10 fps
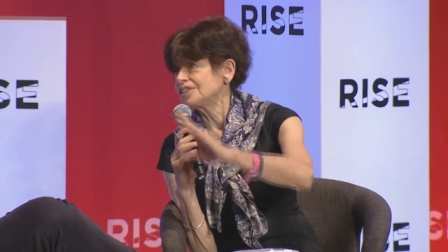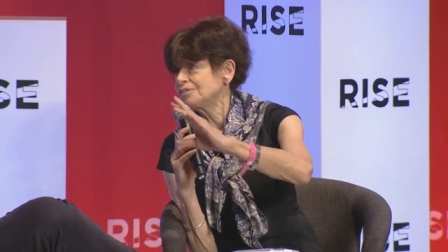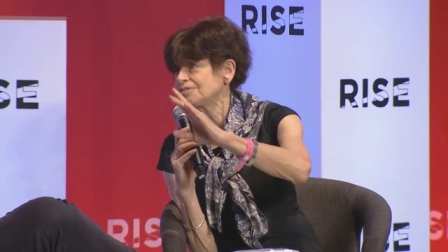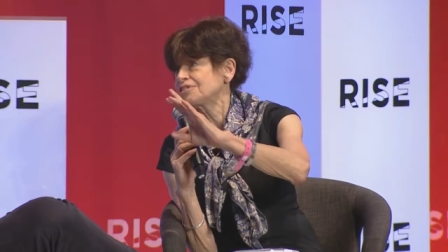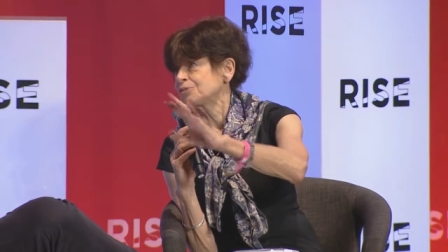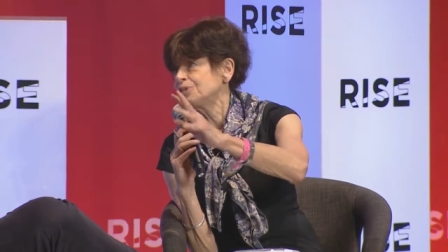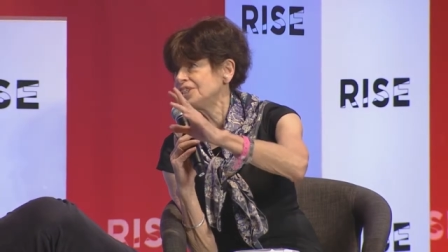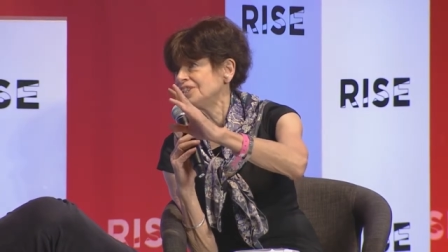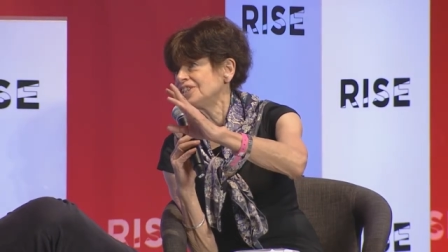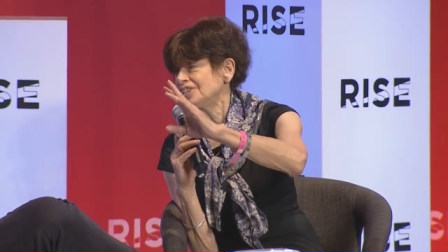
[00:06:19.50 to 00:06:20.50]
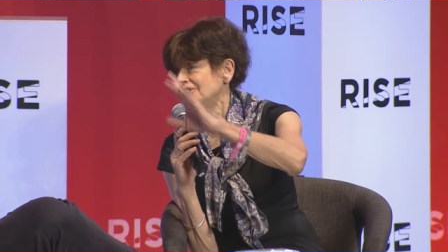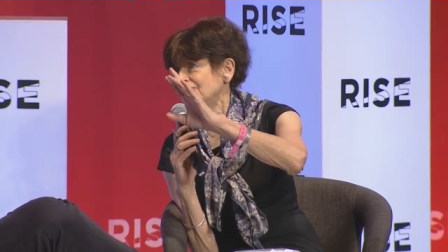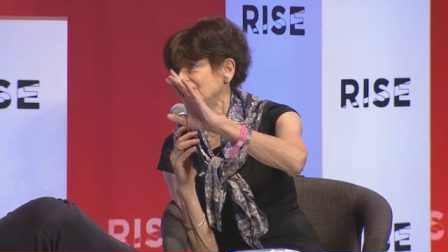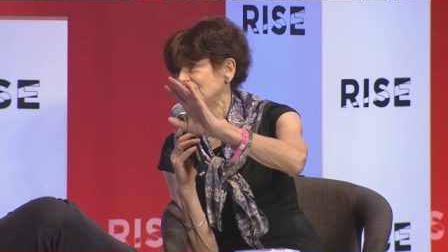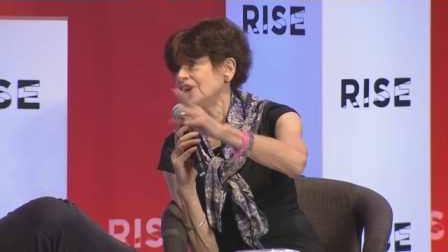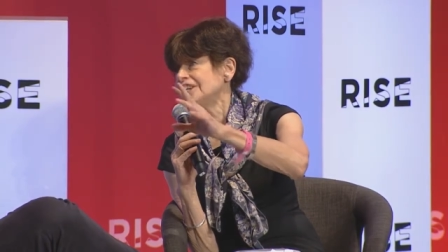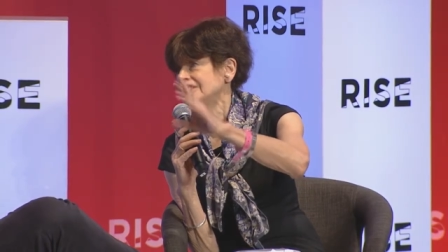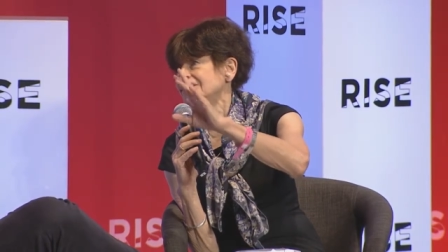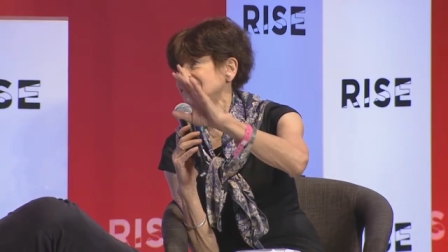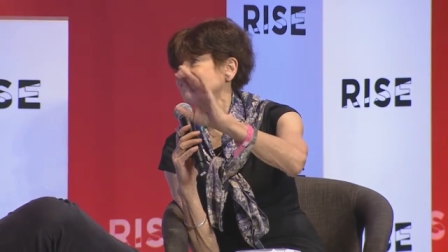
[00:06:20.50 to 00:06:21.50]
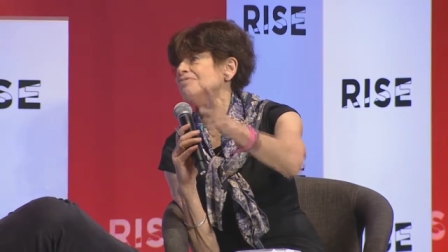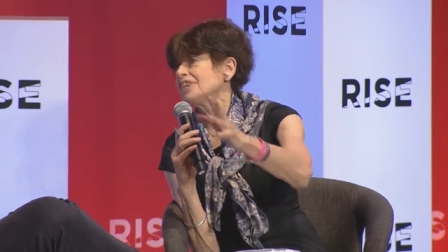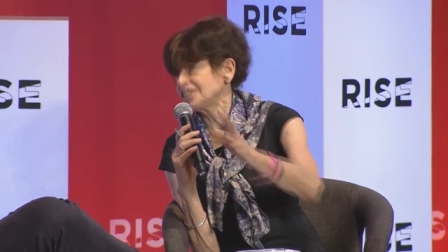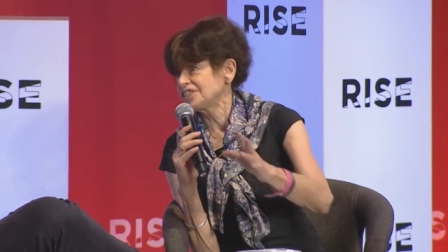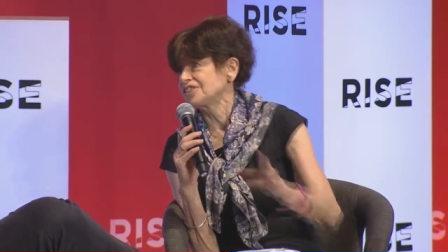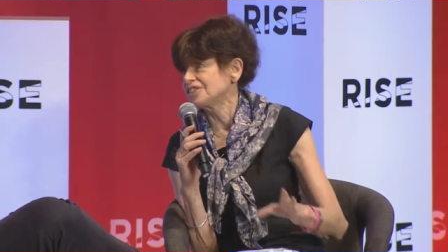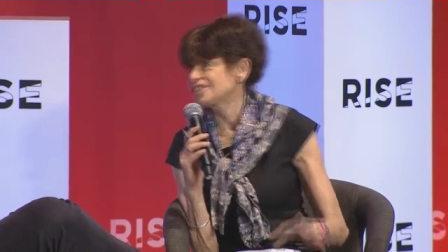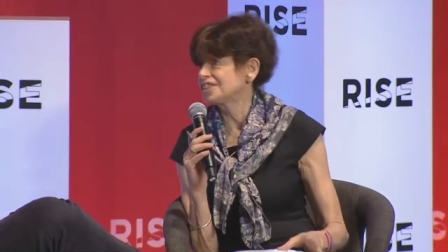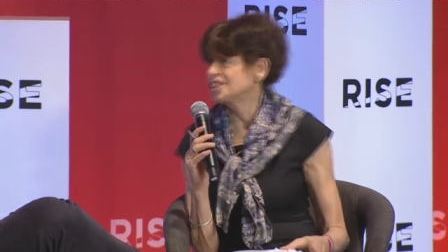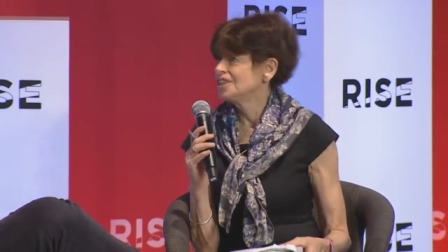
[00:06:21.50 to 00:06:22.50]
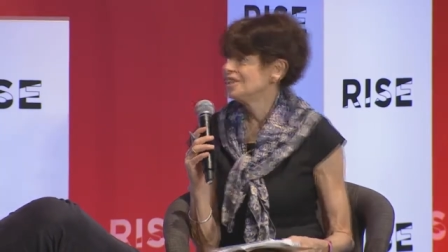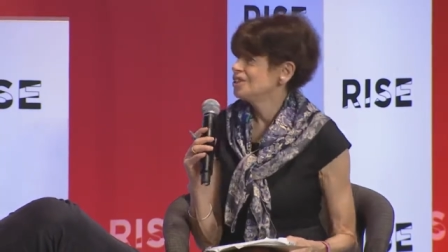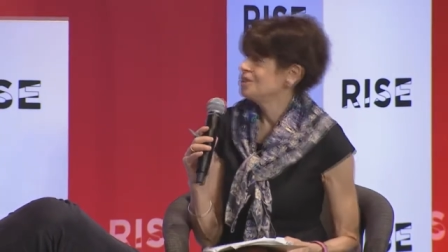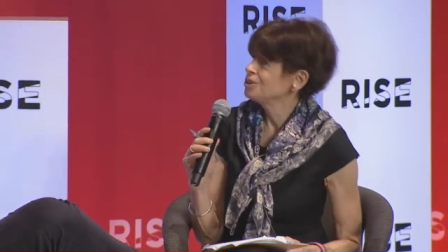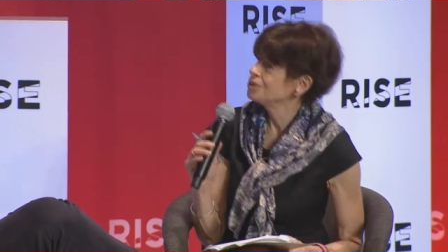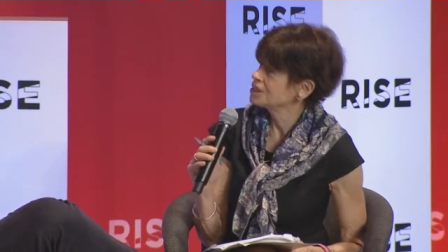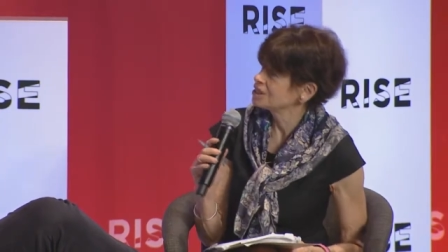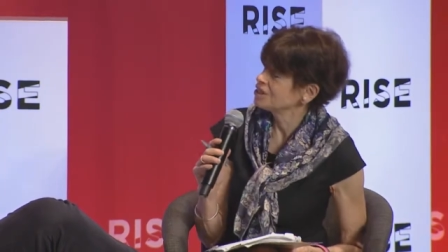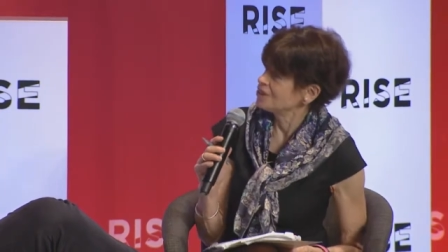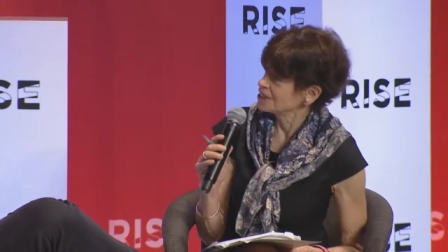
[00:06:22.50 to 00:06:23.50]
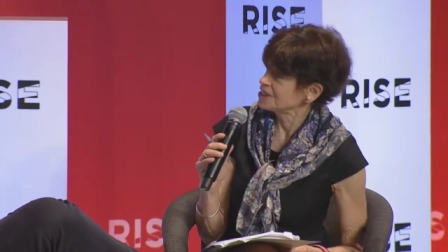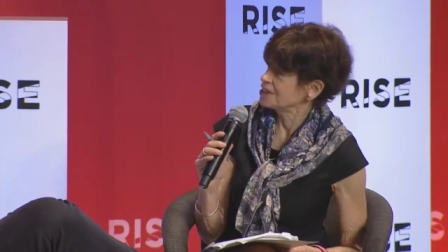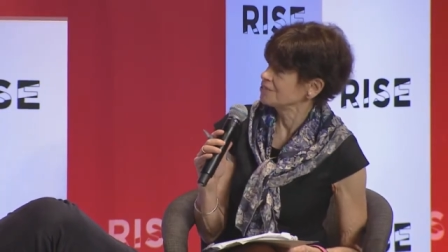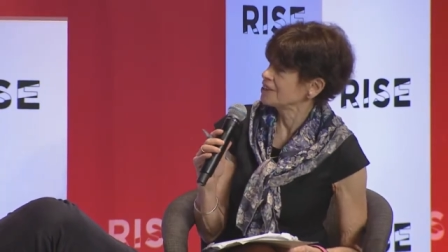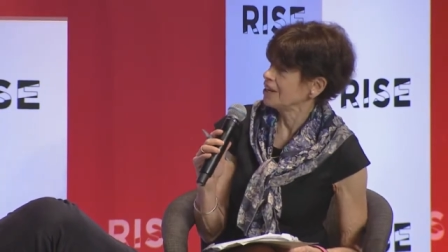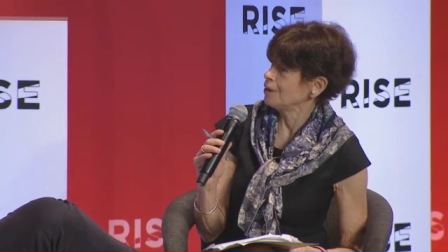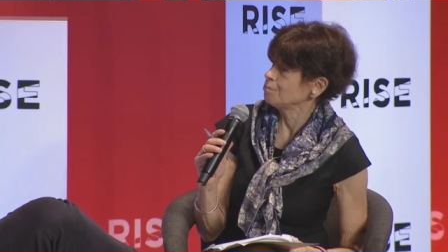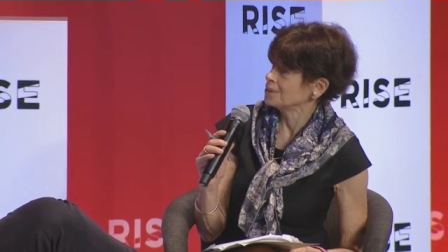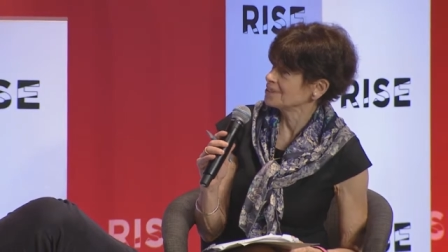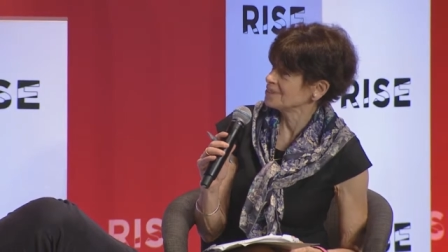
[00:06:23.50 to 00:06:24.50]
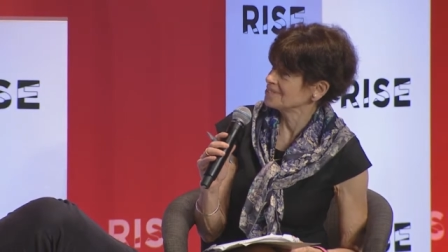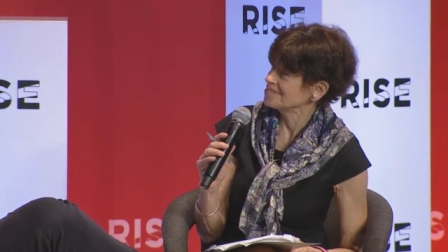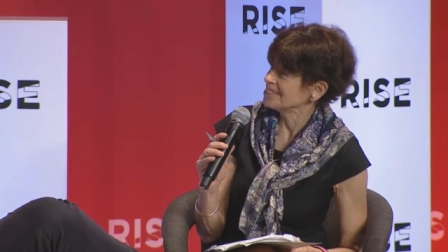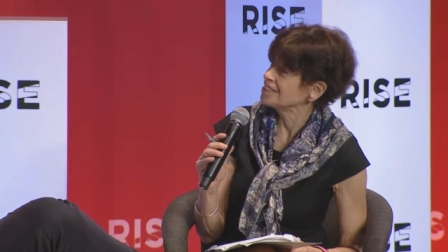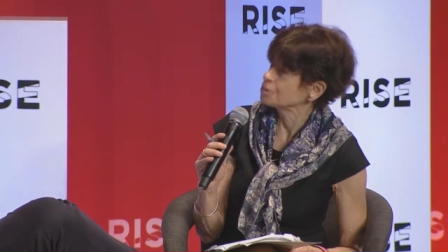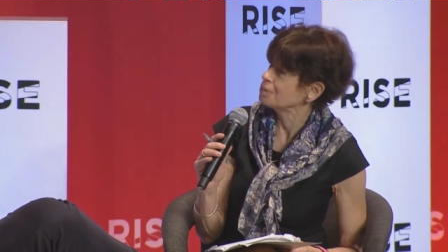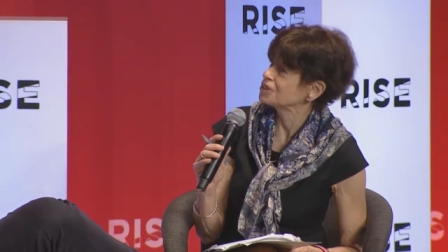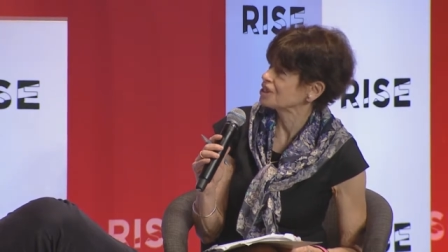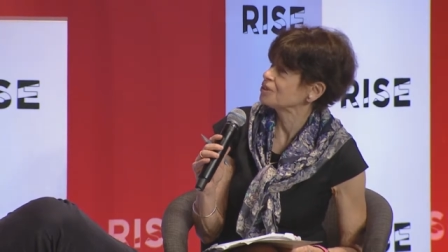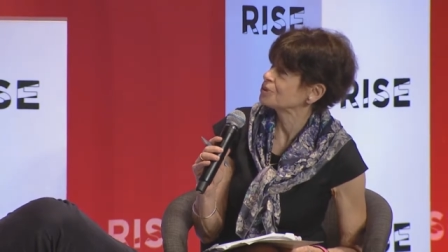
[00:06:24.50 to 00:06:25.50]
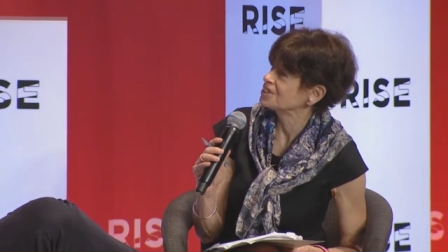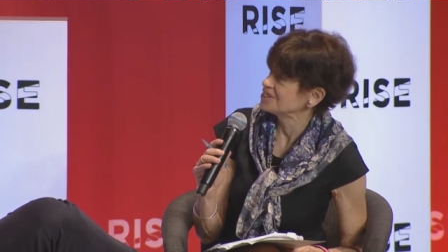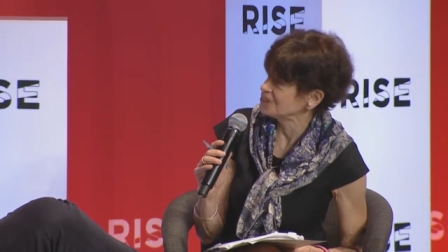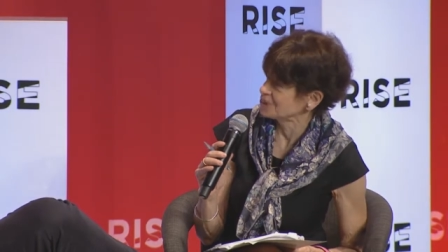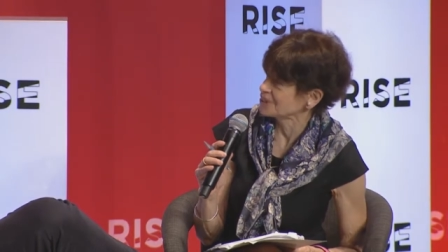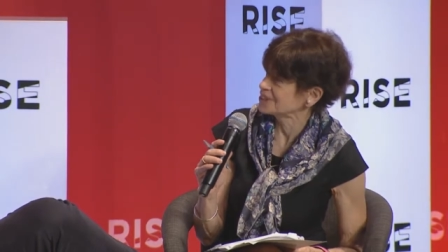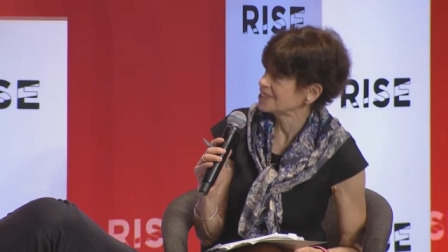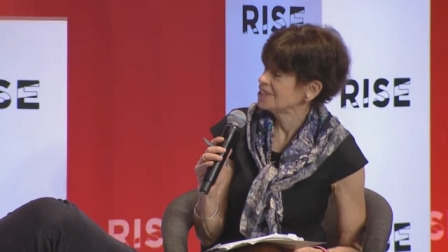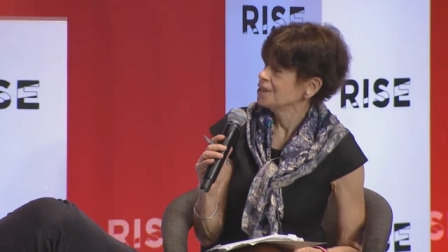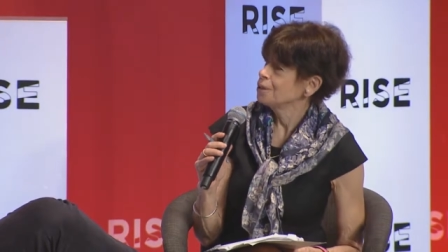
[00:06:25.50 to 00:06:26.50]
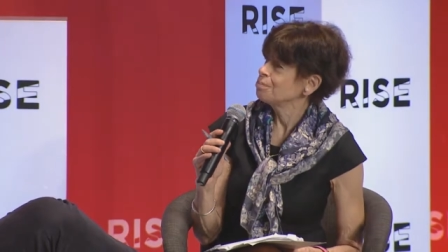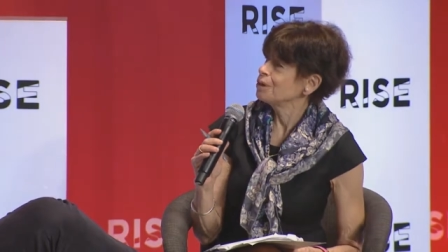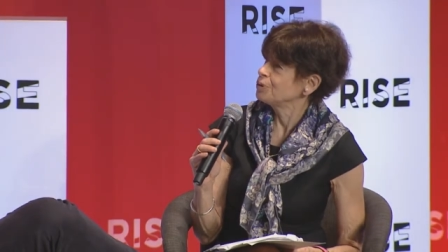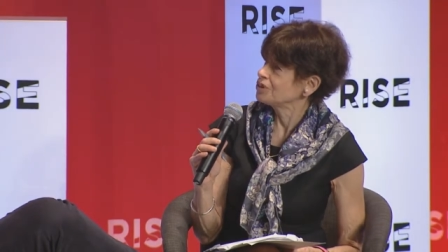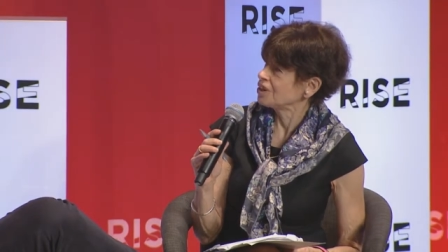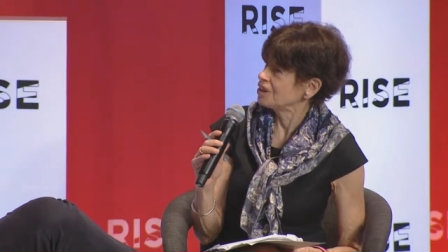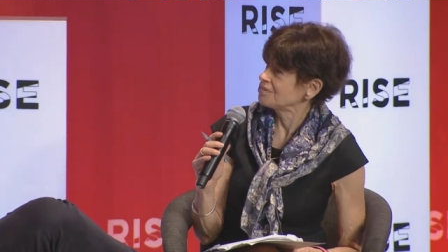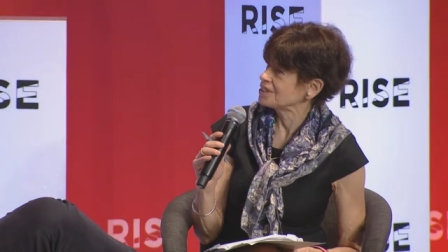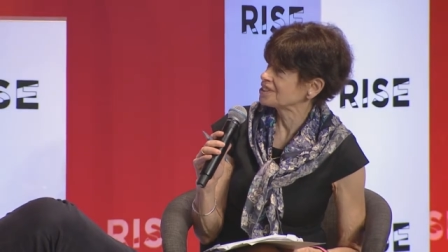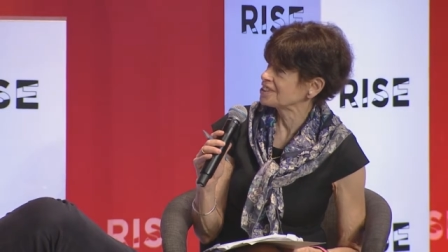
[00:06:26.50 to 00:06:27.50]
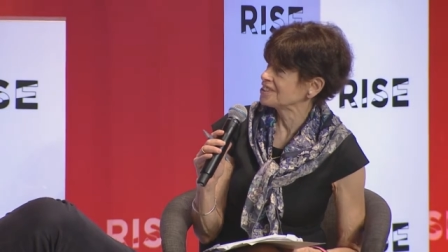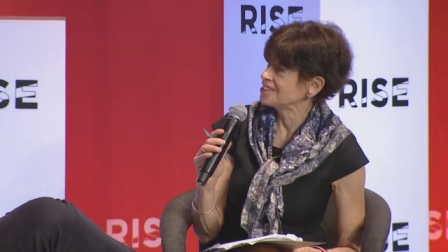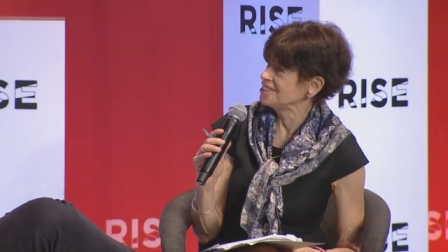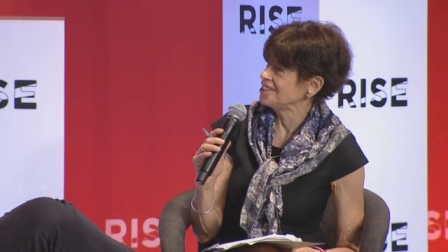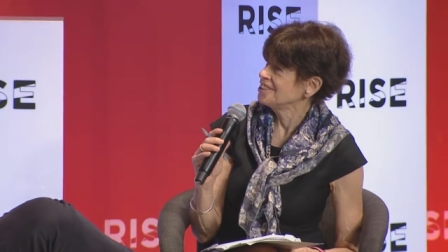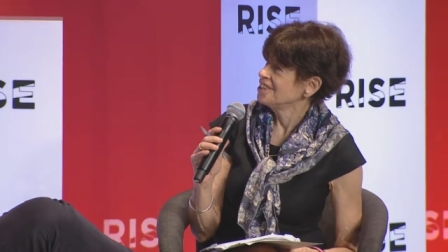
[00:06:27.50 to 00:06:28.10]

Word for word: of three giant investors whose cost of capital is much lower than yours, by which obviously